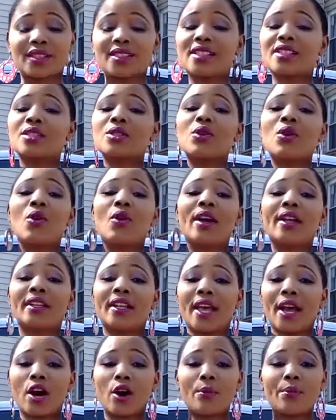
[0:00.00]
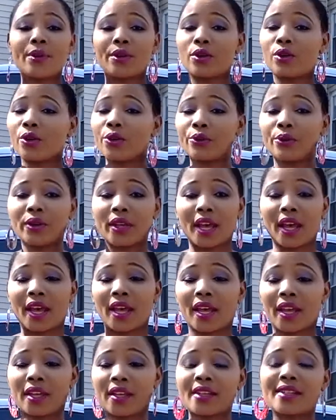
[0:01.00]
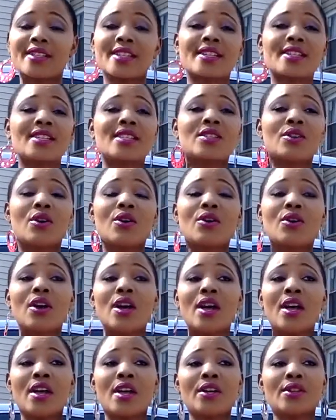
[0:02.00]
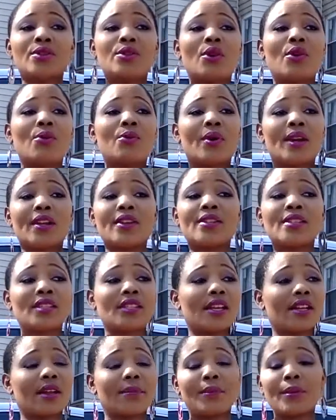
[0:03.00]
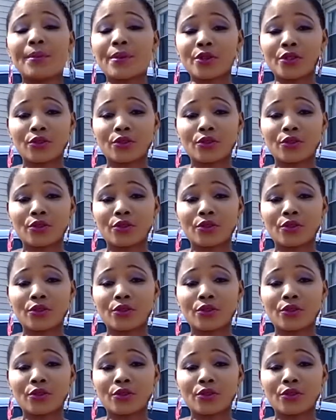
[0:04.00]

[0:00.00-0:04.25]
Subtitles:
Just go and help in all you can, and just don't when I see other people